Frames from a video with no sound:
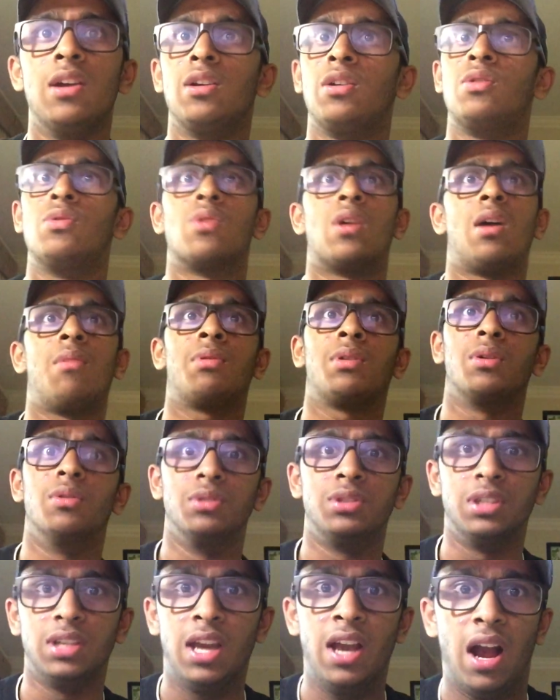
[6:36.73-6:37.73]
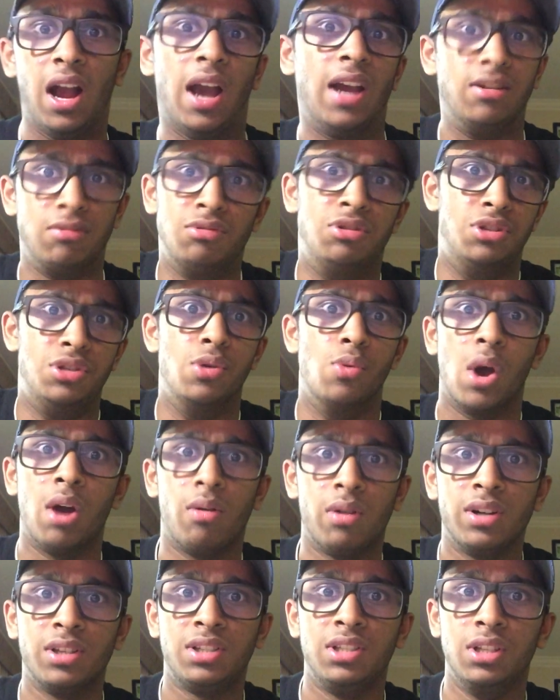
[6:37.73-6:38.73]
Cool, I want to go see, yeah, I
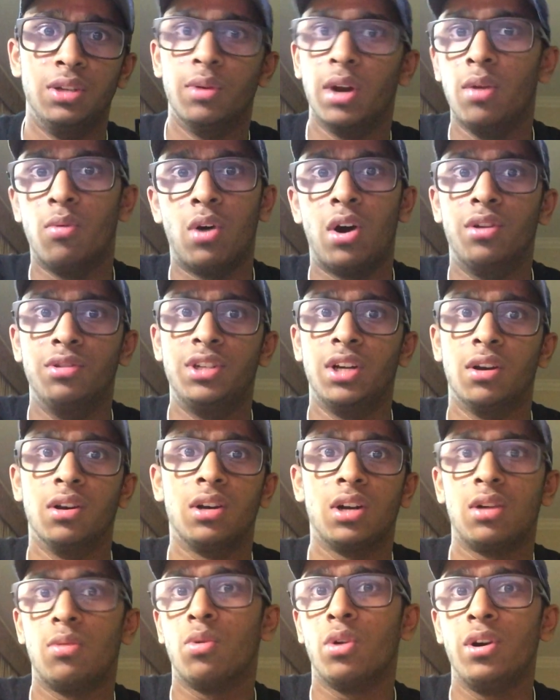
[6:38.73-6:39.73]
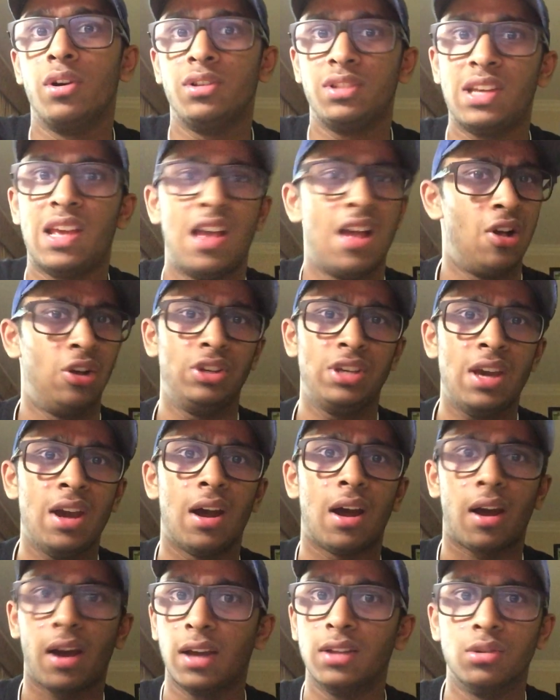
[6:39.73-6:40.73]
want to see the Great Wall and Terracotta Warriors? Hell
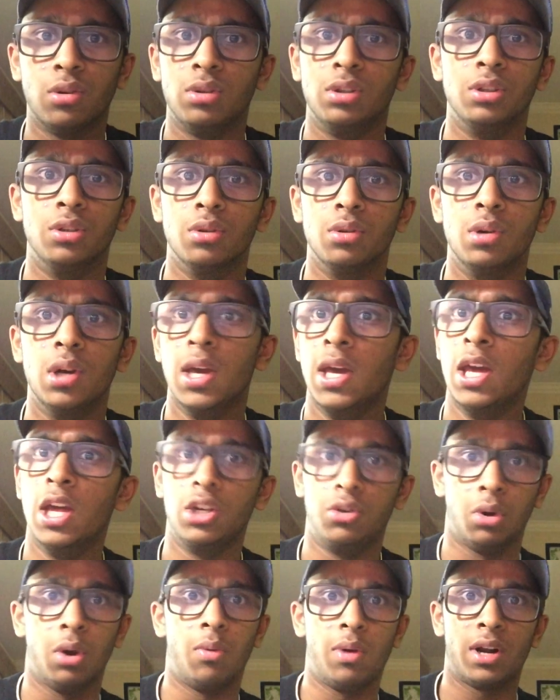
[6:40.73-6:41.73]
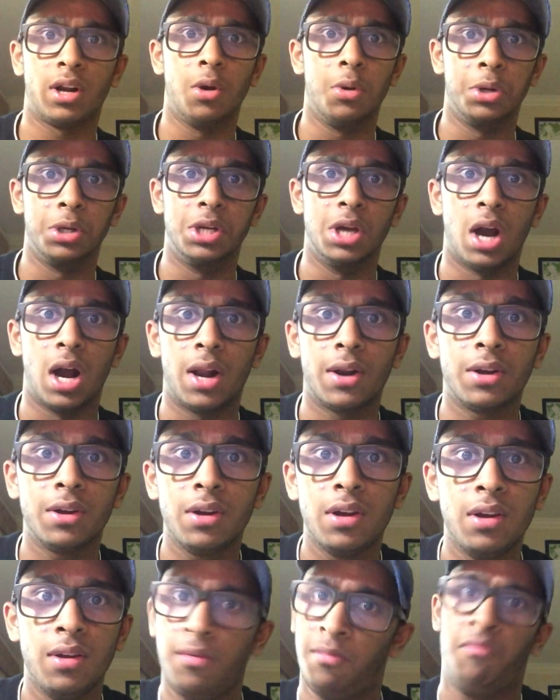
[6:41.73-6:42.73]
yeah, I totally do. Do I want to go to
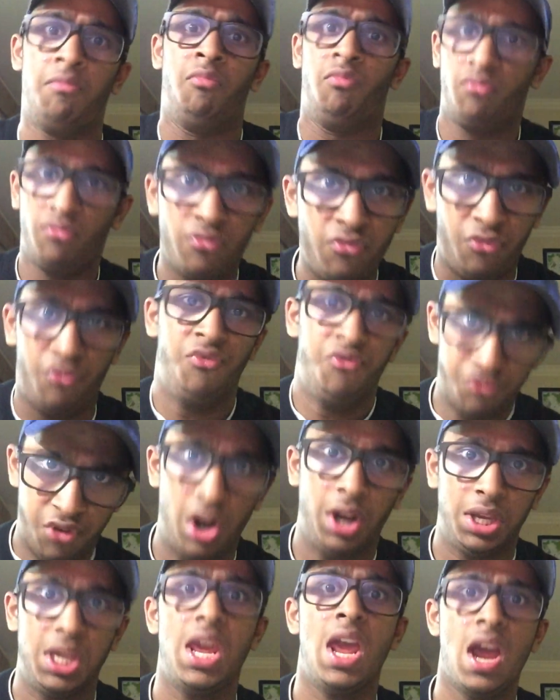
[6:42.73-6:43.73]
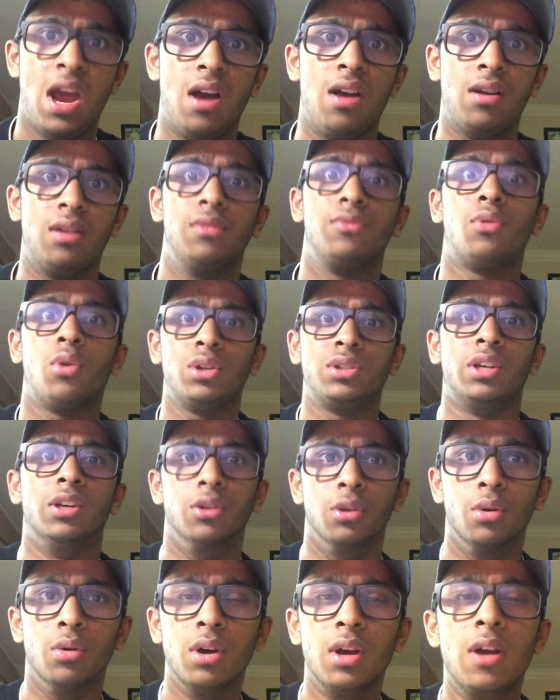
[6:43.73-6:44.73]
Ghana? Yeah, of course I
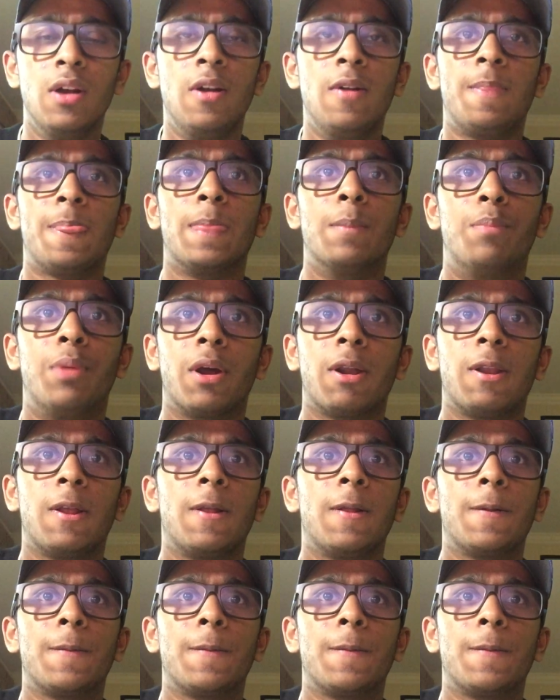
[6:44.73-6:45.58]
do. But